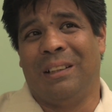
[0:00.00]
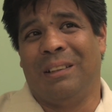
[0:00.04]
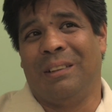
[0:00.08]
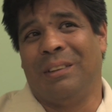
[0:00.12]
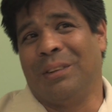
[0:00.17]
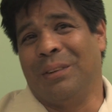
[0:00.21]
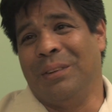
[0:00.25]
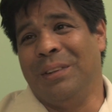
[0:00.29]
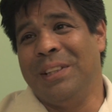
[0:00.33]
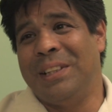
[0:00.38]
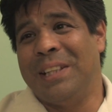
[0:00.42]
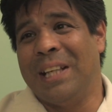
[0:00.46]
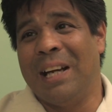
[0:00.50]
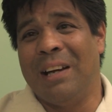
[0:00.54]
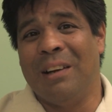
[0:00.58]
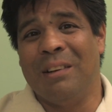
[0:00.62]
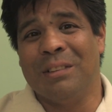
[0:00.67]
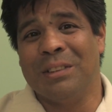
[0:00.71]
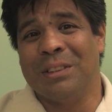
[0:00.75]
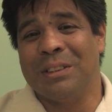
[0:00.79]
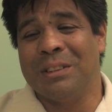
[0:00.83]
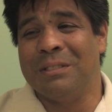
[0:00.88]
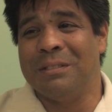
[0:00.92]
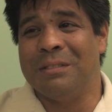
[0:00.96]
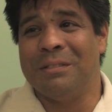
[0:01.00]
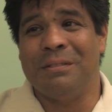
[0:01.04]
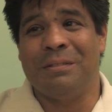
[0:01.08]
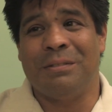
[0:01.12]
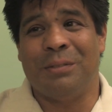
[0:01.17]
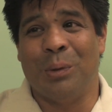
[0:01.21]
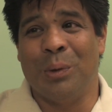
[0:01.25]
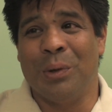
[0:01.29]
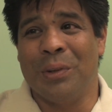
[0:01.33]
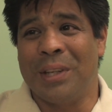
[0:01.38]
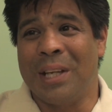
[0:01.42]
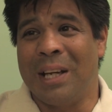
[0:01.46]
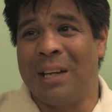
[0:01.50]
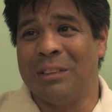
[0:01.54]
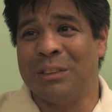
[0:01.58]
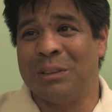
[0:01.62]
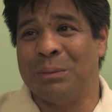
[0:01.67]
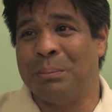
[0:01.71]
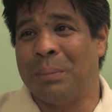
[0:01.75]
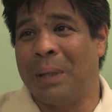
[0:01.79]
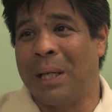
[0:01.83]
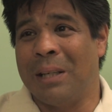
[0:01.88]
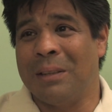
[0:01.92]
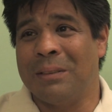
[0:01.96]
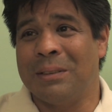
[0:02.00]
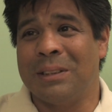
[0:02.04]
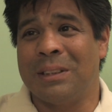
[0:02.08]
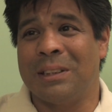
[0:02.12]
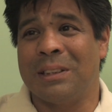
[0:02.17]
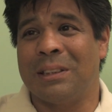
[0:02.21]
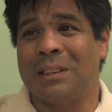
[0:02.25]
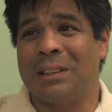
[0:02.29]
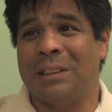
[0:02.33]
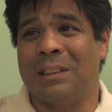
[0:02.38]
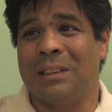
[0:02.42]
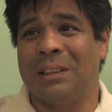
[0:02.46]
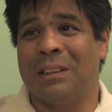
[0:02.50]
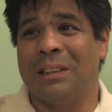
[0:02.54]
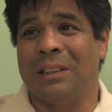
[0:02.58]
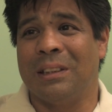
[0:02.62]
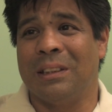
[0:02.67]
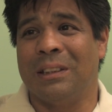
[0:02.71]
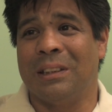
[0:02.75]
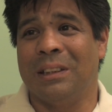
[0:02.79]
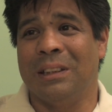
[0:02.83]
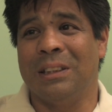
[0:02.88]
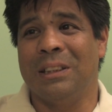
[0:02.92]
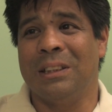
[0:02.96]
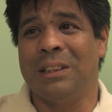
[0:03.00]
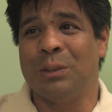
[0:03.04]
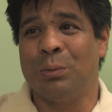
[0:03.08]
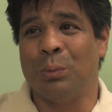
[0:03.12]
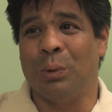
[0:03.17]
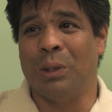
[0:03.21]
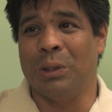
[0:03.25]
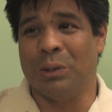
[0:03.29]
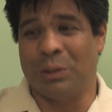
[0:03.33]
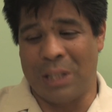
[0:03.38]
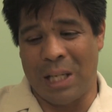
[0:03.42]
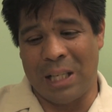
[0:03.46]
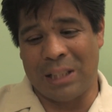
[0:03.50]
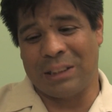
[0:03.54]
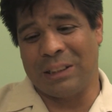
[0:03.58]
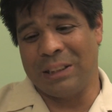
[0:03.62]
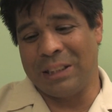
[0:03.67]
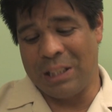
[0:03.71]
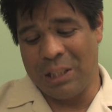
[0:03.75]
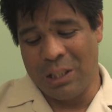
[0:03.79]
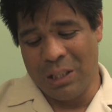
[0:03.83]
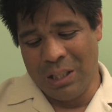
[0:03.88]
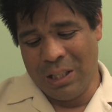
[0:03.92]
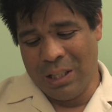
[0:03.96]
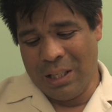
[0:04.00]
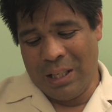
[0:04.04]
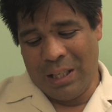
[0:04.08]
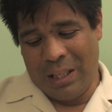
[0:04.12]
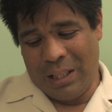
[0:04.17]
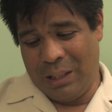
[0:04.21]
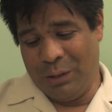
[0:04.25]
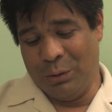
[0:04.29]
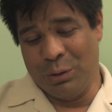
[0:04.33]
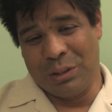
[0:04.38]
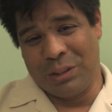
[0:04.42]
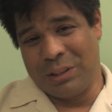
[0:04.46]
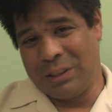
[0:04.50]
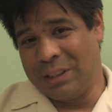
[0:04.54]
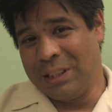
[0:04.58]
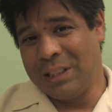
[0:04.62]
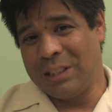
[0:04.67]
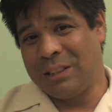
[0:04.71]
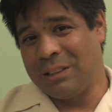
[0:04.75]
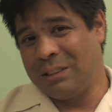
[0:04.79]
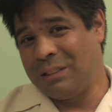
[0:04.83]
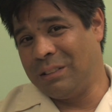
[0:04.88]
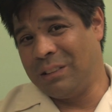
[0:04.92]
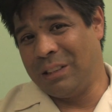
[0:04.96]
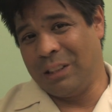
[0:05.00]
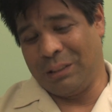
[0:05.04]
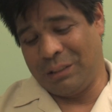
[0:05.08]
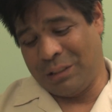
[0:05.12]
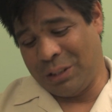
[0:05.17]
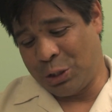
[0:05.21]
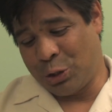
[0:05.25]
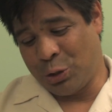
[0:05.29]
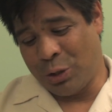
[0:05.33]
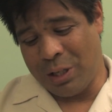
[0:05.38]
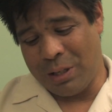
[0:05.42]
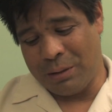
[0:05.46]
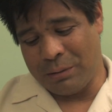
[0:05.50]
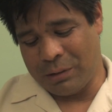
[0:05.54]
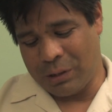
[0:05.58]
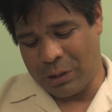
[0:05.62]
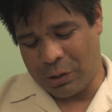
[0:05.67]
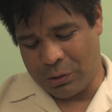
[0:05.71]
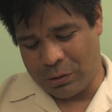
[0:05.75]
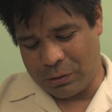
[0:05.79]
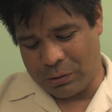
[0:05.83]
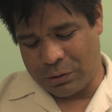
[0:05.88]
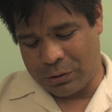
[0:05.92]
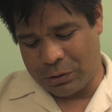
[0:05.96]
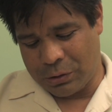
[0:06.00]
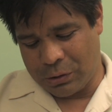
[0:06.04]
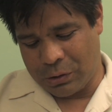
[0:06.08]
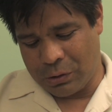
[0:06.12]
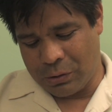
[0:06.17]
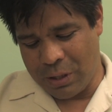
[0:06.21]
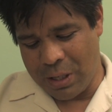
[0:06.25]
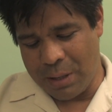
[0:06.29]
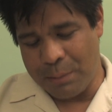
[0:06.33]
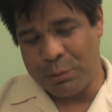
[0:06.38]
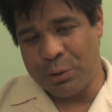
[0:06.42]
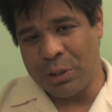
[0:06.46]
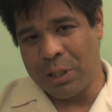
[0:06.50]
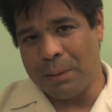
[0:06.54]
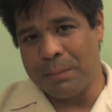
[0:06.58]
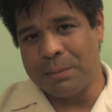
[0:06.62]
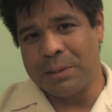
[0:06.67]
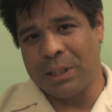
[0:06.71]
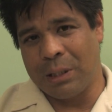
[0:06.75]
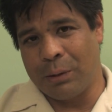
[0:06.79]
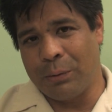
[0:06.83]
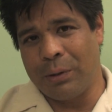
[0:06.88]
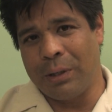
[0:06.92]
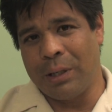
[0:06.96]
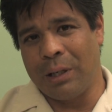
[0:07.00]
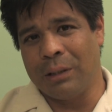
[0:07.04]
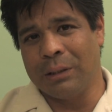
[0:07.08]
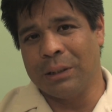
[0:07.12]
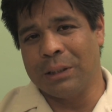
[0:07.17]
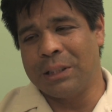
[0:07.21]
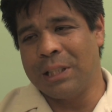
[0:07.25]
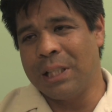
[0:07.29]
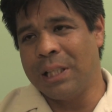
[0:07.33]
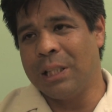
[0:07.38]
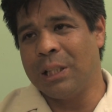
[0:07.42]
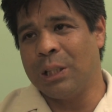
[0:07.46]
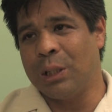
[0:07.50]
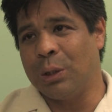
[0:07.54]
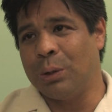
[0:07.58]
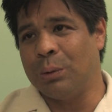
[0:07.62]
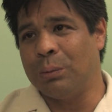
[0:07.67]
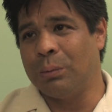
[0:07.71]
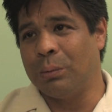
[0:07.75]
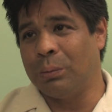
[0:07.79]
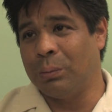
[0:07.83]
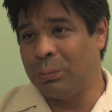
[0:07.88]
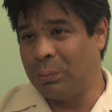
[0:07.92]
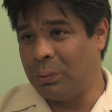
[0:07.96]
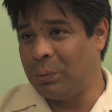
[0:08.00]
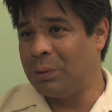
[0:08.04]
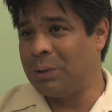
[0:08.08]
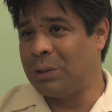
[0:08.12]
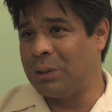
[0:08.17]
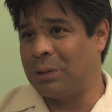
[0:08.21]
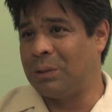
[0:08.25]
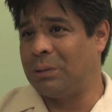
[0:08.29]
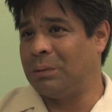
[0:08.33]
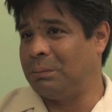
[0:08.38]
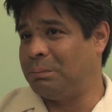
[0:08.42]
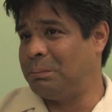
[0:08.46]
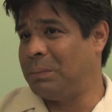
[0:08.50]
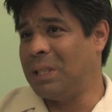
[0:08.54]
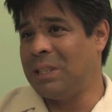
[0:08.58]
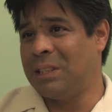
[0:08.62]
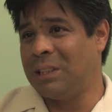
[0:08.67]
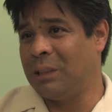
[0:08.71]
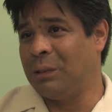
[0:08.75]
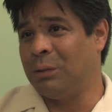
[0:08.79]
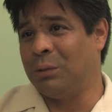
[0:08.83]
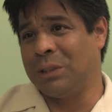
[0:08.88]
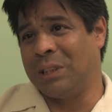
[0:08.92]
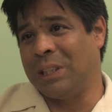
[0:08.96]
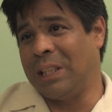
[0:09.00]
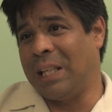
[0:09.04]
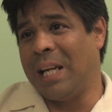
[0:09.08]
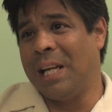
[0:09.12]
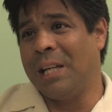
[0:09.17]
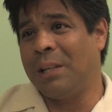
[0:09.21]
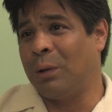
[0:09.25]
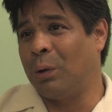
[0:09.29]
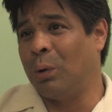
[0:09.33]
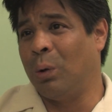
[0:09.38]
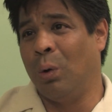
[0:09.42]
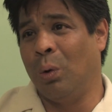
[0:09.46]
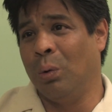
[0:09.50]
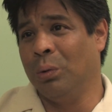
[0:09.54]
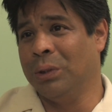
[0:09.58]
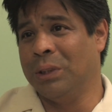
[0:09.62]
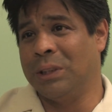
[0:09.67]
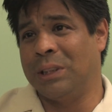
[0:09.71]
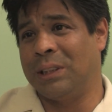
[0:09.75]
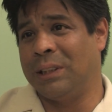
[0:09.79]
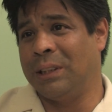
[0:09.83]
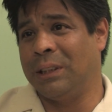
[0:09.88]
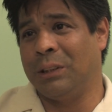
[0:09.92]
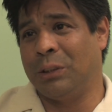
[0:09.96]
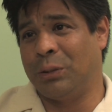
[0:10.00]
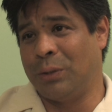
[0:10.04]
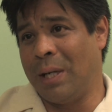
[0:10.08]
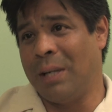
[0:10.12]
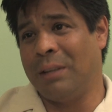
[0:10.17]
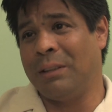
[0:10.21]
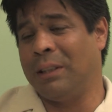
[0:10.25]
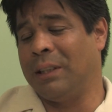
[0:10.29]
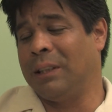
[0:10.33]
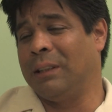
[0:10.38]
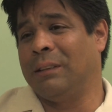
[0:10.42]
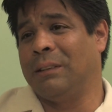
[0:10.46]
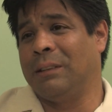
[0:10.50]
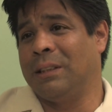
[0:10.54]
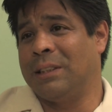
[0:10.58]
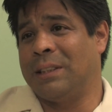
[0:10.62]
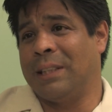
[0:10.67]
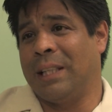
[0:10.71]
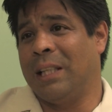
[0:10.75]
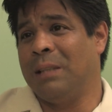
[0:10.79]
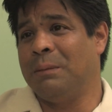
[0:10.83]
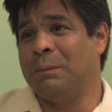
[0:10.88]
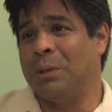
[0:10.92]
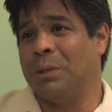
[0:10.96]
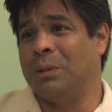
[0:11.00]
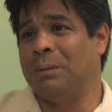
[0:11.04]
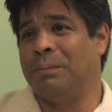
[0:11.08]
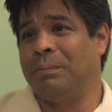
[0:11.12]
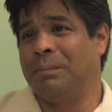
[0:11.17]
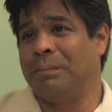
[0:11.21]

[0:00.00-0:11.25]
3,000, 4,000 pounds. This is what it was actually. It was the crab traps that were on the tail, which basically was the anchor holding this thing, drowning this animal.